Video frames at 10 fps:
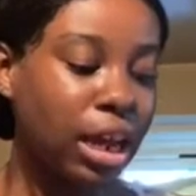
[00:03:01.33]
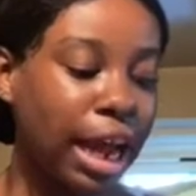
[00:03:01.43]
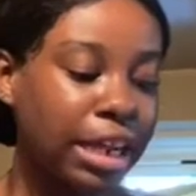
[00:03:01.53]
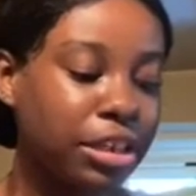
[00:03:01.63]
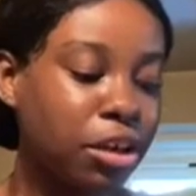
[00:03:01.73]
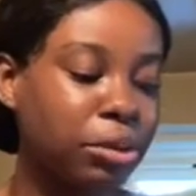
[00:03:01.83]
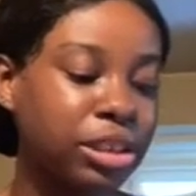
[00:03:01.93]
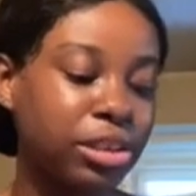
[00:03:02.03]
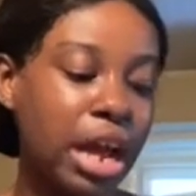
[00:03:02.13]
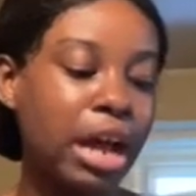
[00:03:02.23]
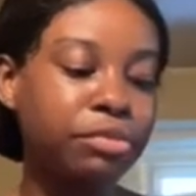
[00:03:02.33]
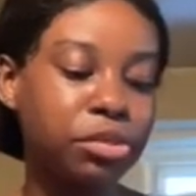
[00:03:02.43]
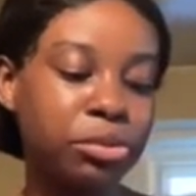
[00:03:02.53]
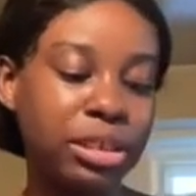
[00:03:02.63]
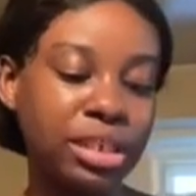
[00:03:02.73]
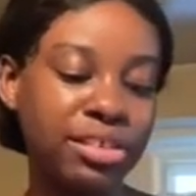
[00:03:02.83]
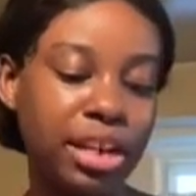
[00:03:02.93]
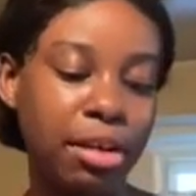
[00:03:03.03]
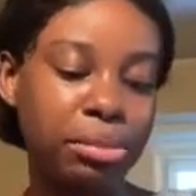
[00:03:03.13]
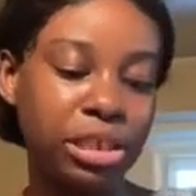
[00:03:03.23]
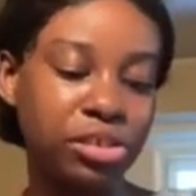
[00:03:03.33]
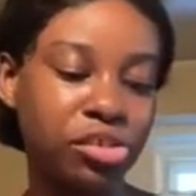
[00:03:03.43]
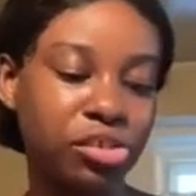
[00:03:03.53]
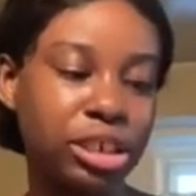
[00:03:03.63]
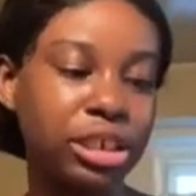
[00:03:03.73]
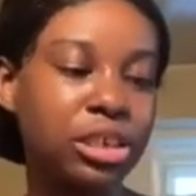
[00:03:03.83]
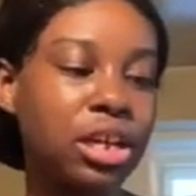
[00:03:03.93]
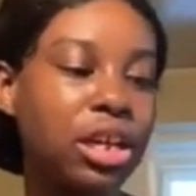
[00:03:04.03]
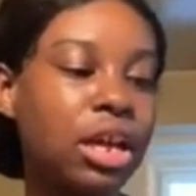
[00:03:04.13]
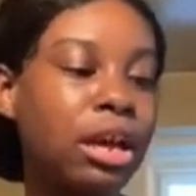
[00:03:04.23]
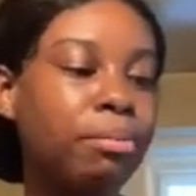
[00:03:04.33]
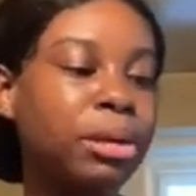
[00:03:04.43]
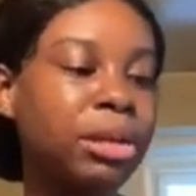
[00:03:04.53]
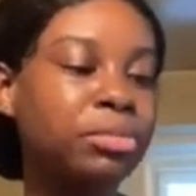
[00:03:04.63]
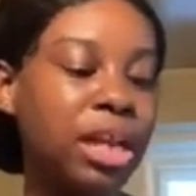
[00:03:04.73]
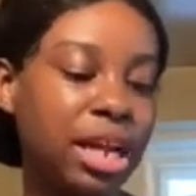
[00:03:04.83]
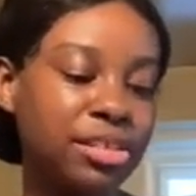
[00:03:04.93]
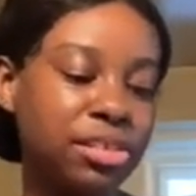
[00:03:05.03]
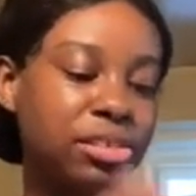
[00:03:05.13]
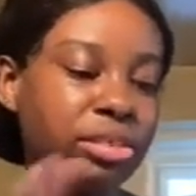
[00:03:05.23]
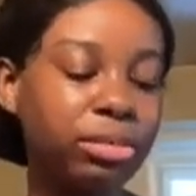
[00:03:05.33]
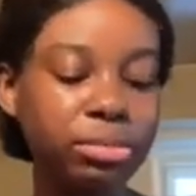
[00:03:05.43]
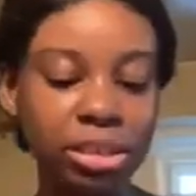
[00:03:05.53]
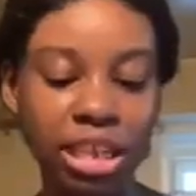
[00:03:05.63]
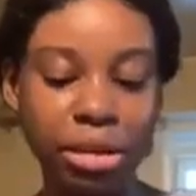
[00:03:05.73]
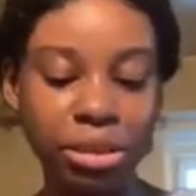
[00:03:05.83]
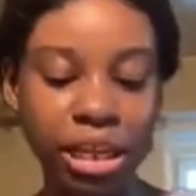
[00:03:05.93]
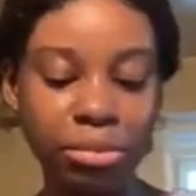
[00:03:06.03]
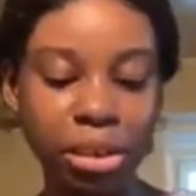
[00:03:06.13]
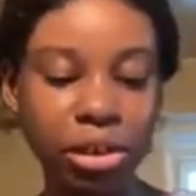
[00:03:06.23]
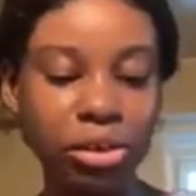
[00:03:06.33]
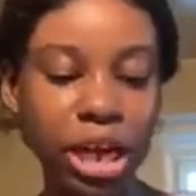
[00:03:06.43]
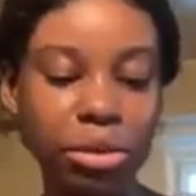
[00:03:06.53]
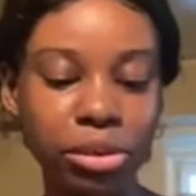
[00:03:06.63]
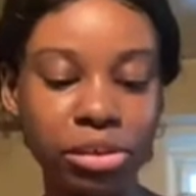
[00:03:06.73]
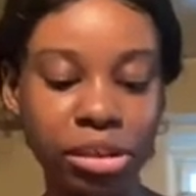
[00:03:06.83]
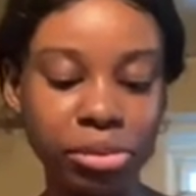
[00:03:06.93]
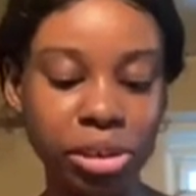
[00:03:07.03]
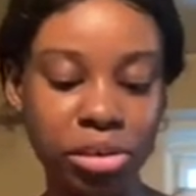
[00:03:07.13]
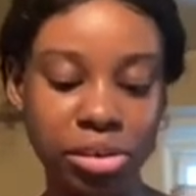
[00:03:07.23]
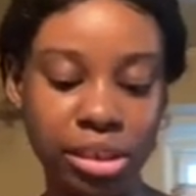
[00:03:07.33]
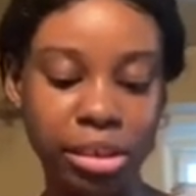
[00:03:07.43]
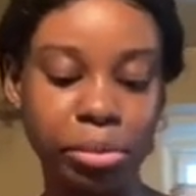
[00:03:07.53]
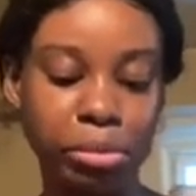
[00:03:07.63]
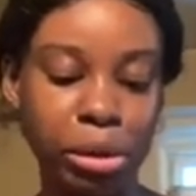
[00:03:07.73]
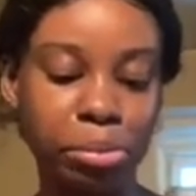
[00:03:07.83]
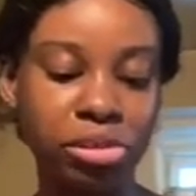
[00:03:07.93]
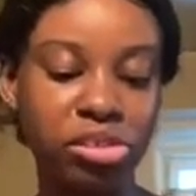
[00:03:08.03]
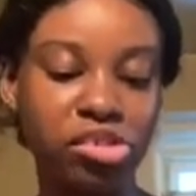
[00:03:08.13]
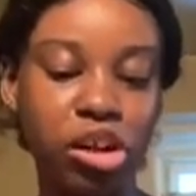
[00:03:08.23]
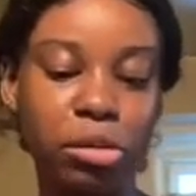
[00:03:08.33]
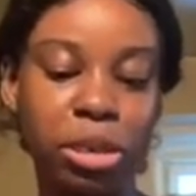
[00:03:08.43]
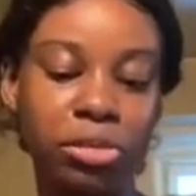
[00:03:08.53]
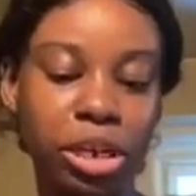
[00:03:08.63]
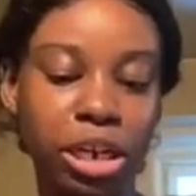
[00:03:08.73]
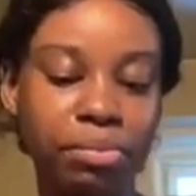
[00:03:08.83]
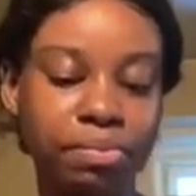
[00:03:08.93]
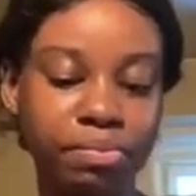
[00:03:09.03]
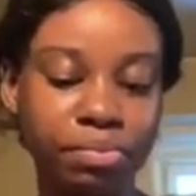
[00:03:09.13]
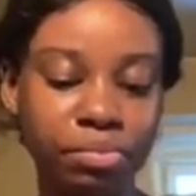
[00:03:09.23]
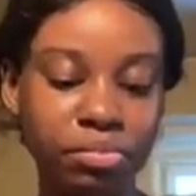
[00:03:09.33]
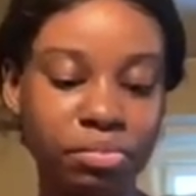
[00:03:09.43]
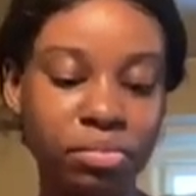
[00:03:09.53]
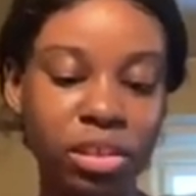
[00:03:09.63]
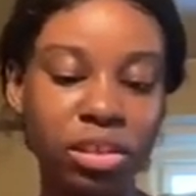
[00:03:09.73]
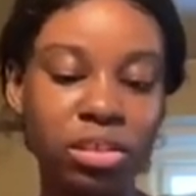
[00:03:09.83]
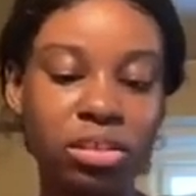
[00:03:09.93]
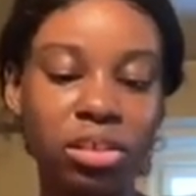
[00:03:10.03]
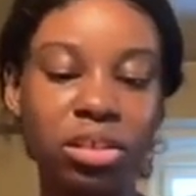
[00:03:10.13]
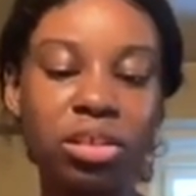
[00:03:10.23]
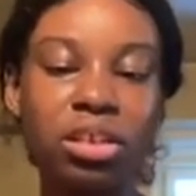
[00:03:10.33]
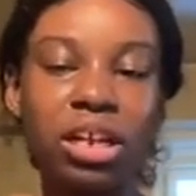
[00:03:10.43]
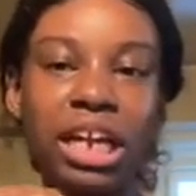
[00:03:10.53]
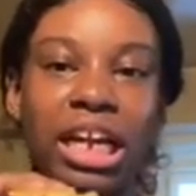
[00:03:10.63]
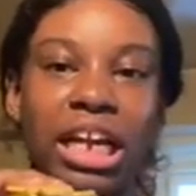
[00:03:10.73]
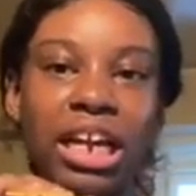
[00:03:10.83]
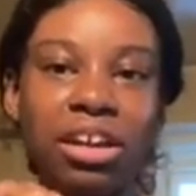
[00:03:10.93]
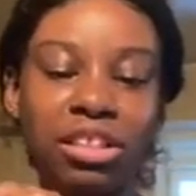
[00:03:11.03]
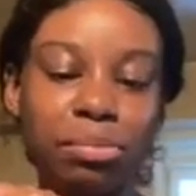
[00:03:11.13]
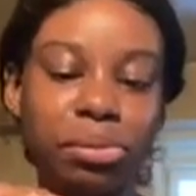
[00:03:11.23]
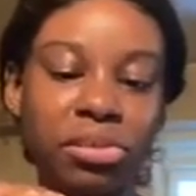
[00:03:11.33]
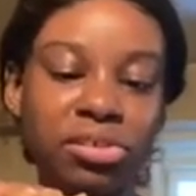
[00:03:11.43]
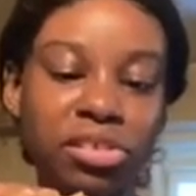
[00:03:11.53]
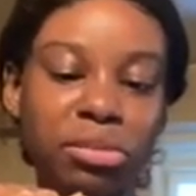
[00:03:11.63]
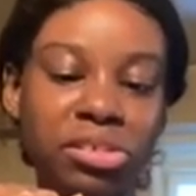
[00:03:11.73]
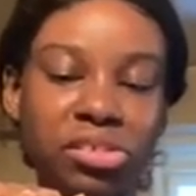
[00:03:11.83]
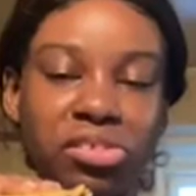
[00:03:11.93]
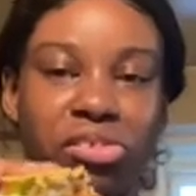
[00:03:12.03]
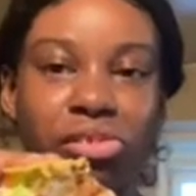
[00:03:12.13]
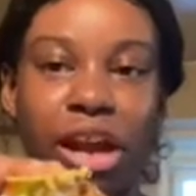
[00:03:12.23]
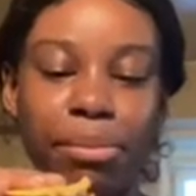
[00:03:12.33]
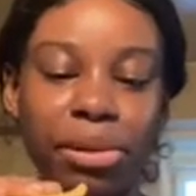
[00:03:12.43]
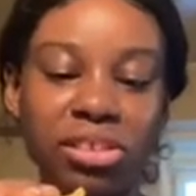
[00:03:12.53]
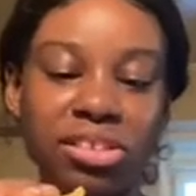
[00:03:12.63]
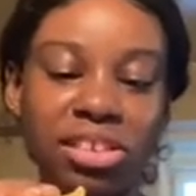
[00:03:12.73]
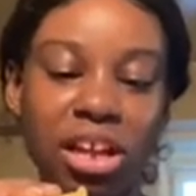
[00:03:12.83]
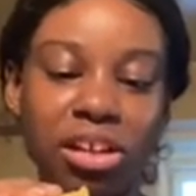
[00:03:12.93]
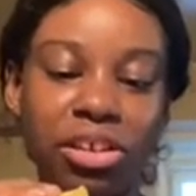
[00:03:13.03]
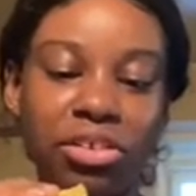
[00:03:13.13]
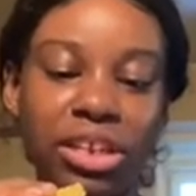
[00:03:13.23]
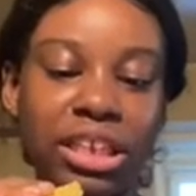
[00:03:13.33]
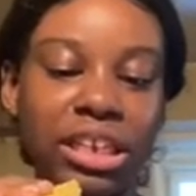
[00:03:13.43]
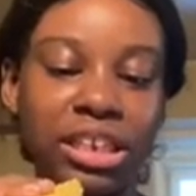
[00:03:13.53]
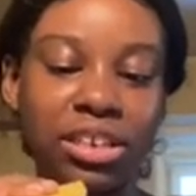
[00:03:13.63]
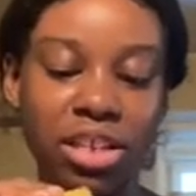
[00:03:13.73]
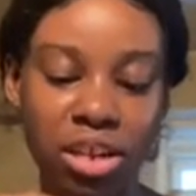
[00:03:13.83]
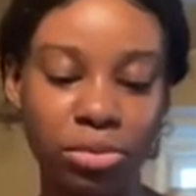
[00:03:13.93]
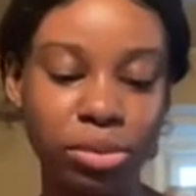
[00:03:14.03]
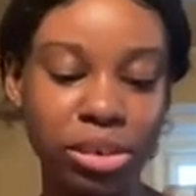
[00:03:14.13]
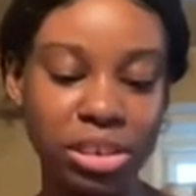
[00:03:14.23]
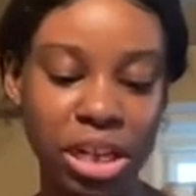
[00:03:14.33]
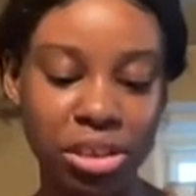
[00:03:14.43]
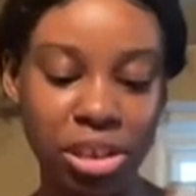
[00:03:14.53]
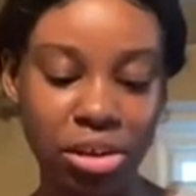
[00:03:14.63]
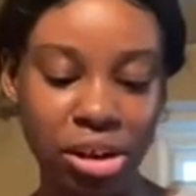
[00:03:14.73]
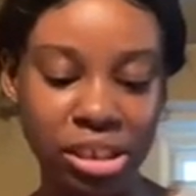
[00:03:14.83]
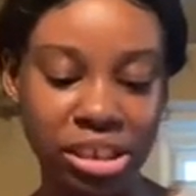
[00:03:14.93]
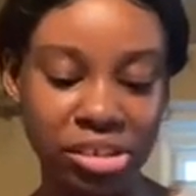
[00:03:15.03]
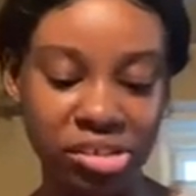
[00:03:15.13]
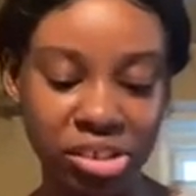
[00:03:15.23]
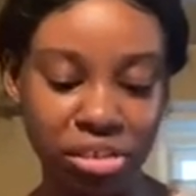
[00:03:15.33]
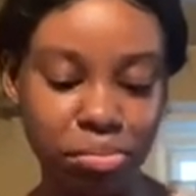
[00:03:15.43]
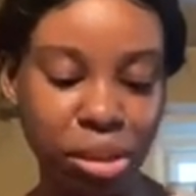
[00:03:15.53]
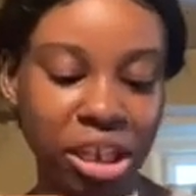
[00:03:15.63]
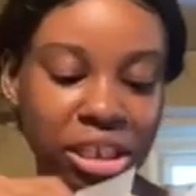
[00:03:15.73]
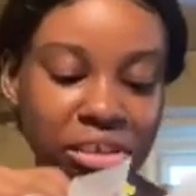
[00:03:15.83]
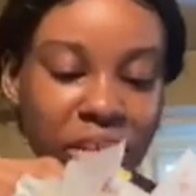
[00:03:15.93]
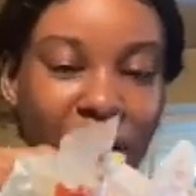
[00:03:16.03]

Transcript: I know what they're after when they stop me in the street, but I still give them the time of day. I'm like, okay, well, you never know. This could be my Prince Charming, right? Oh, I hate how they put so much crap on this taco. I like it with nothing on it, just plain.